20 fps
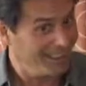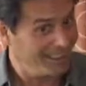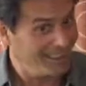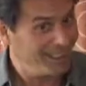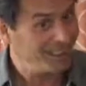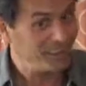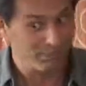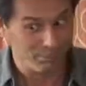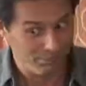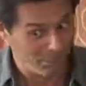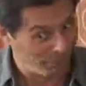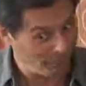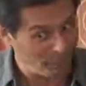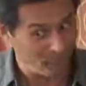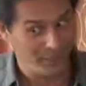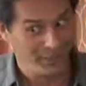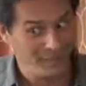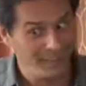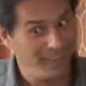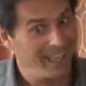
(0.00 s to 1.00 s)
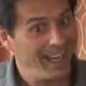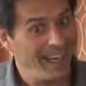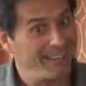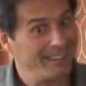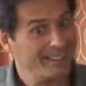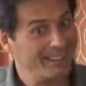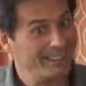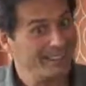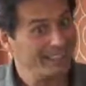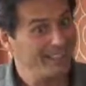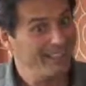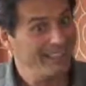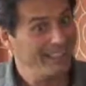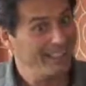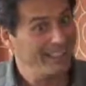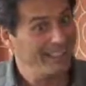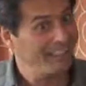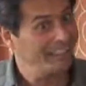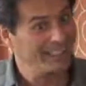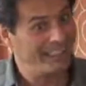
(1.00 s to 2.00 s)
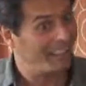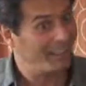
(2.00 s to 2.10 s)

It's pretty obvious to me. It's